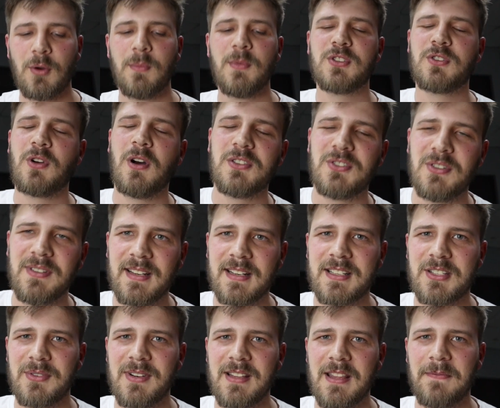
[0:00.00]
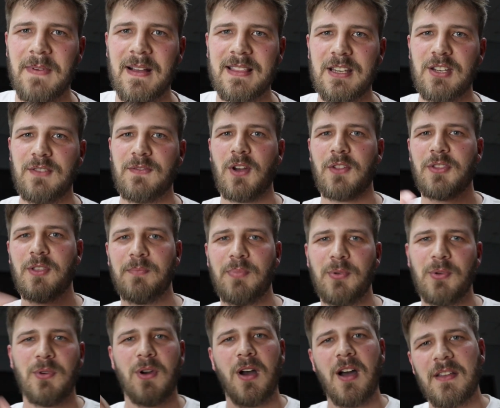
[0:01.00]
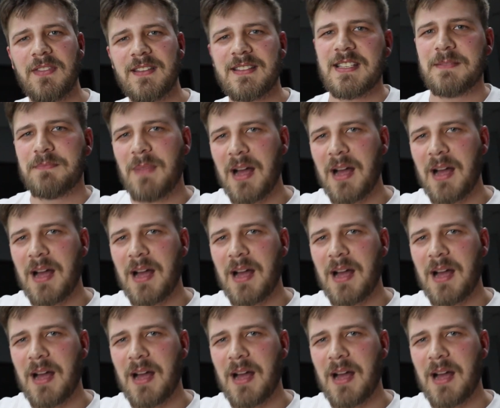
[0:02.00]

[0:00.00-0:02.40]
almost contradictory in the fact that you've got the Boo, oh, this is